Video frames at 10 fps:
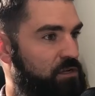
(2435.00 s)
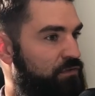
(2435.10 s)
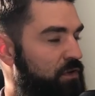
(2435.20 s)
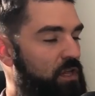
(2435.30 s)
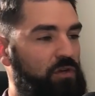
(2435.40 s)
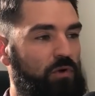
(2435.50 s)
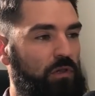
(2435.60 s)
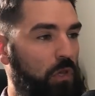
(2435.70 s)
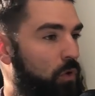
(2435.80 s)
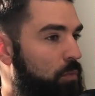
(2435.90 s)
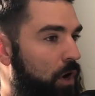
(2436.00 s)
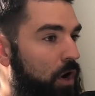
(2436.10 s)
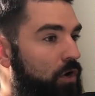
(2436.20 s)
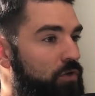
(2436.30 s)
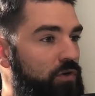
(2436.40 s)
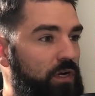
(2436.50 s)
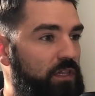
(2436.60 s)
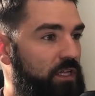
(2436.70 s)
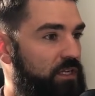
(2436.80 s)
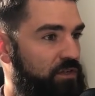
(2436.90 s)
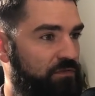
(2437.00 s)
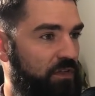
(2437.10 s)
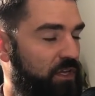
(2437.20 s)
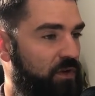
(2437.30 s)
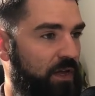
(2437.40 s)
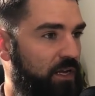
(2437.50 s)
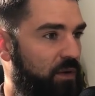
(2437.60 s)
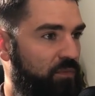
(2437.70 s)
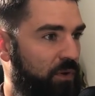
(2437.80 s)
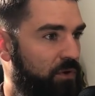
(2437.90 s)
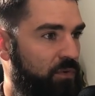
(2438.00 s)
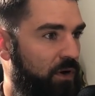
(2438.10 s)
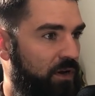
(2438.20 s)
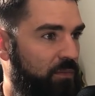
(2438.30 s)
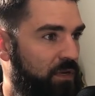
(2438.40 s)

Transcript: any issues. Did you feel like you were lowballed or anything? Like, do you feel like you ended up right where you wanted